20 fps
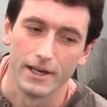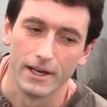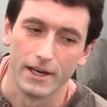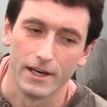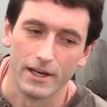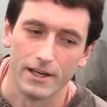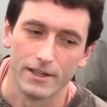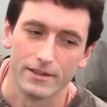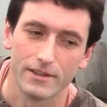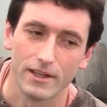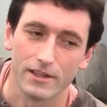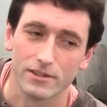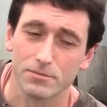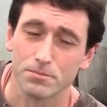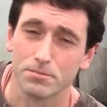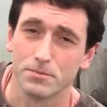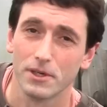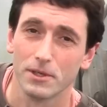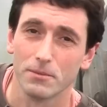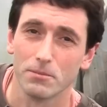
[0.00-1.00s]
And that's
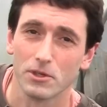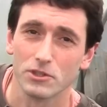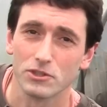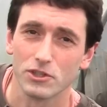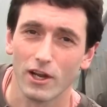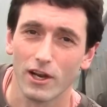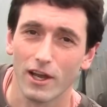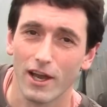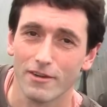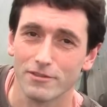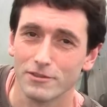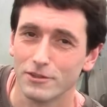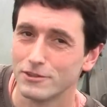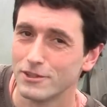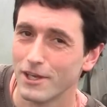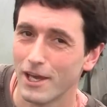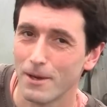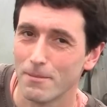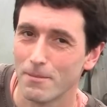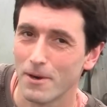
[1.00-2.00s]
pretty much all I have to
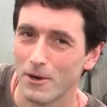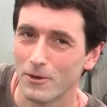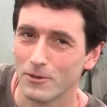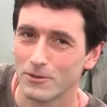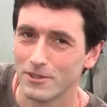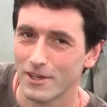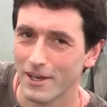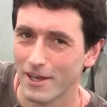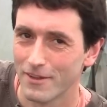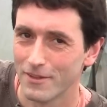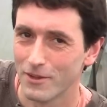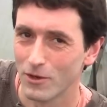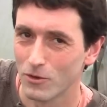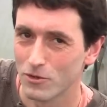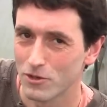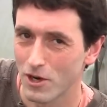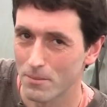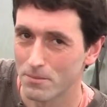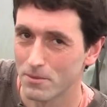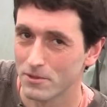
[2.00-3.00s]
say about the
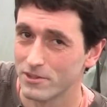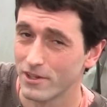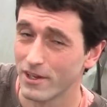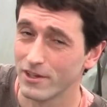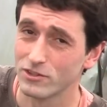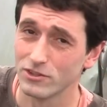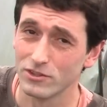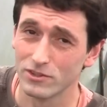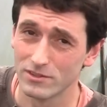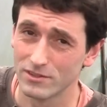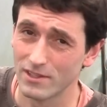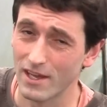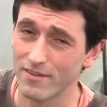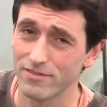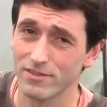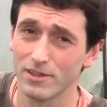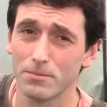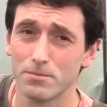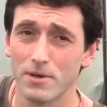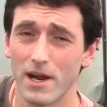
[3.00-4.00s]
old crop rotation.
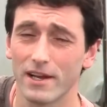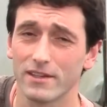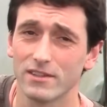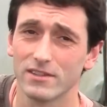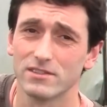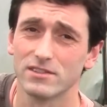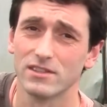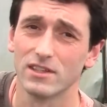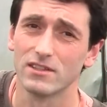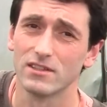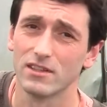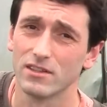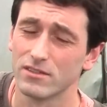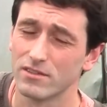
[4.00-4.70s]
Definitely practice it.